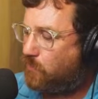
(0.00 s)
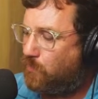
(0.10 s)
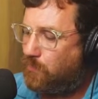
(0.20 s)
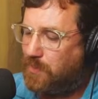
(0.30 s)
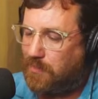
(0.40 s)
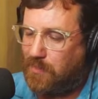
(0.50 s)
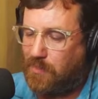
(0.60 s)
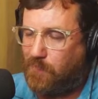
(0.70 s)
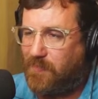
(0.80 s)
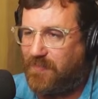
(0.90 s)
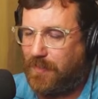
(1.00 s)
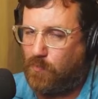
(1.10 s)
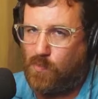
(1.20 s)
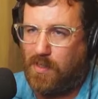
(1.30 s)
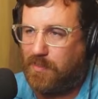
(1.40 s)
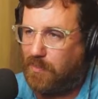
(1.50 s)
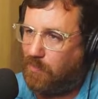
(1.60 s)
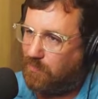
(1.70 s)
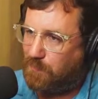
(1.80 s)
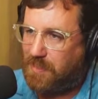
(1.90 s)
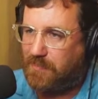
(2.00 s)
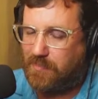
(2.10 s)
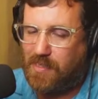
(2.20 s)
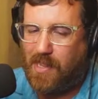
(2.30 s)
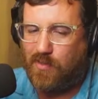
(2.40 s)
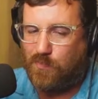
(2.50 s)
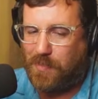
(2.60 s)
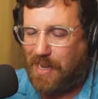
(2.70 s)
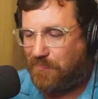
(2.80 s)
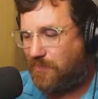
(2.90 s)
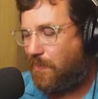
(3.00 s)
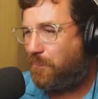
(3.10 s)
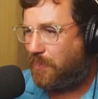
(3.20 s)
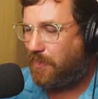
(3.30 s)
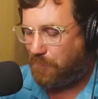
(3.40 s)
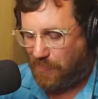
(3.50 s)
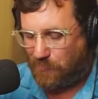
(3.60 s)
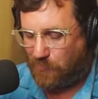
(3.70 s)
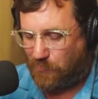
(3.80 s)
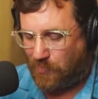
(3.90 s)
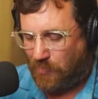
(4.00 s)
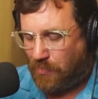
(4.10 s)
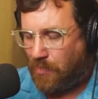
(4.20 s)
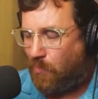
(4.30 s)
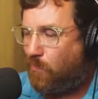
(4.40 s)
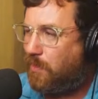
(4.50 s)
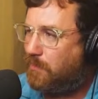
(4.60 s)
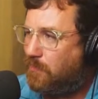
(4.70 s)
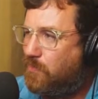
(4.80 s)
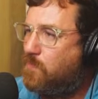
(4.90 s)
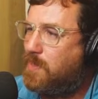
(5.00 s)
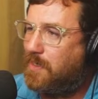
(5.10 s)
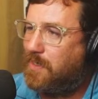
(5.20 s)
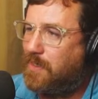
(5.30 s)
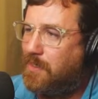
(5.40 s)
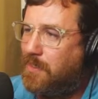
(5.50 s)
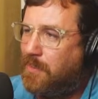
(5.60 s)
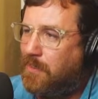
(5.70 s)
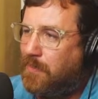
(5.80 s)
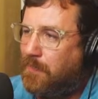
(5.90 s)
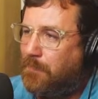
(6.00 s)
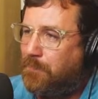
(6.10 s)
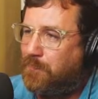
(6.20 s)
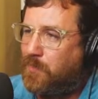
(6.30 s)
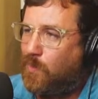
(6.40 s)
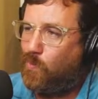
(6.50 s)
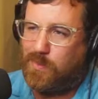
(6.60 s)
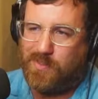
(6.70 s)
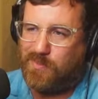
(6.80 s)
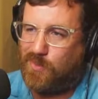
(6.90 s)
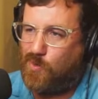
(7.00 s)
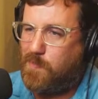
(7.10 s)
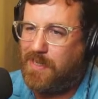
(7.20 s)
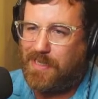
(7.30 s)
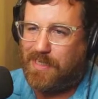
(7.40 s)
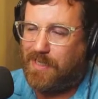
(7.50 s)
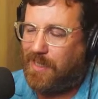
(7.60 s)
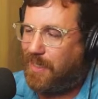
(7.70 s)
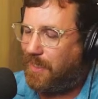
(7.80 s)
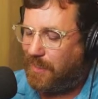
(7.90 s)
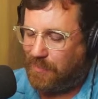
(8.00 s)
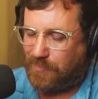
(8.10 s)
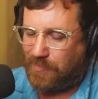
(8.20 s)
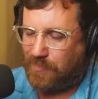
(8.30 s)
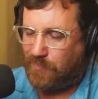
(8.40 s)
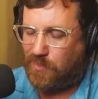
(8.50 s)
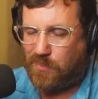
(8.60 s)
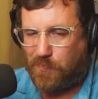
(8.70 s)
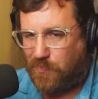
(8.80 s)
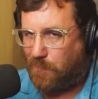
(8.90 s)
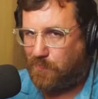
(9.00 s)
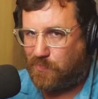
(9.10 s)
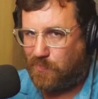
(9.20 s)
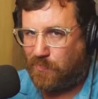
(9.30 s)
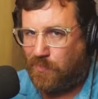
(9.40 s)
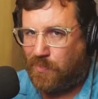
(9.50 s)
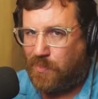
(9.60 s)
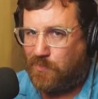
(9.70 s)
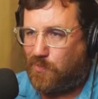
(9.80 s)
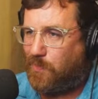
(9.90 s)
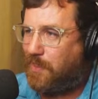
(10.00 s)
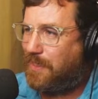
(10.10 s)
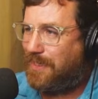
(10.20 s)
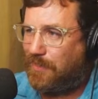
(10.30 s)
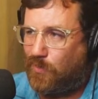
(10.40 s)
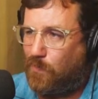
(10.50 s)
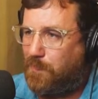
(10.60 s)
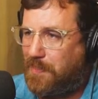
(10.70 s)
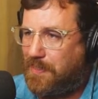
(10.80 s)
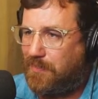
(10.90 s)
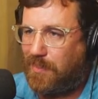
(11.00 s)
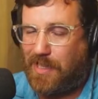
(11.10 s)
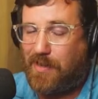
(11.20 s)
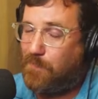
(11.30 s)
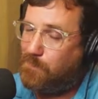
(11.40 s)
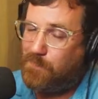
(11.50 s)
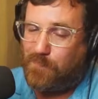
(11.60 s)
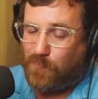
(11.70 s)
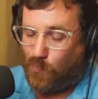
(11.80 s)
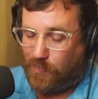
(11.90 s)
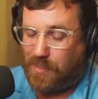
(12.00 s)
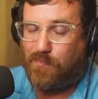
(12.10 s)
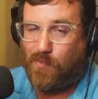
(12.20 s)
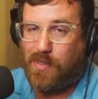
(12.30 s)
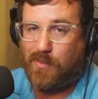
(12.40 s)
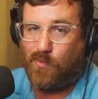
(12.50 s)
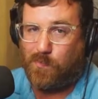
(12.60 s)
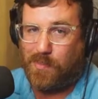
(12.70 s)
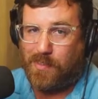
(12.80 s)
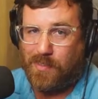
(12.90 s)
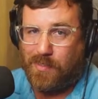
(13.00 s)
tools out there that we really want that cost millions of dollars, but have something that measures relative humidity or just humidity and sensible temperature. So you can get enthalpies. A lot of them will give you enthalpy